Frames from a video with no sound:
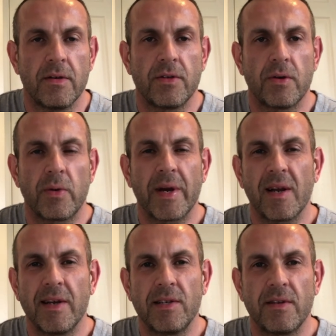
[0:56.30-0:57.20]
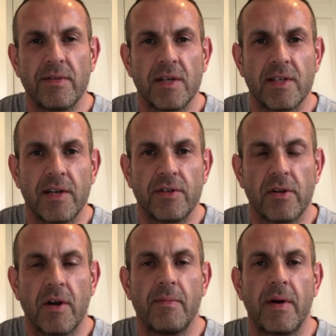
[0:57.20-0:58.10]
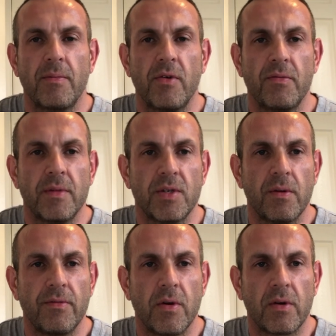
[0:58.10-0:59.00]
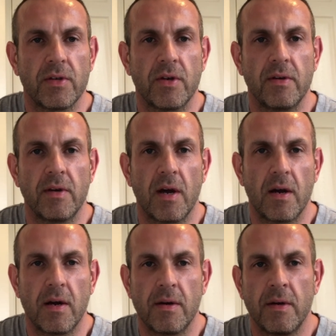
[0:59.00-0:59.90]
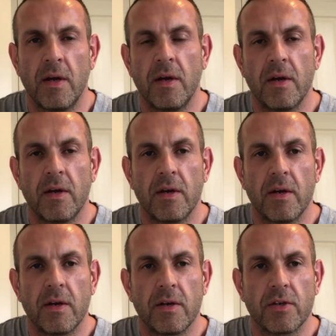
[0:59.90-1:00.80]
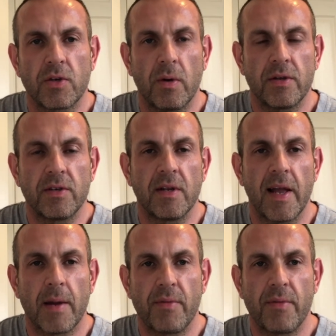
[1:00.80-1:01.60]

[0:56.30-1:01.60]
So a quick list of the essential compound movements we'll focus on are squats and leg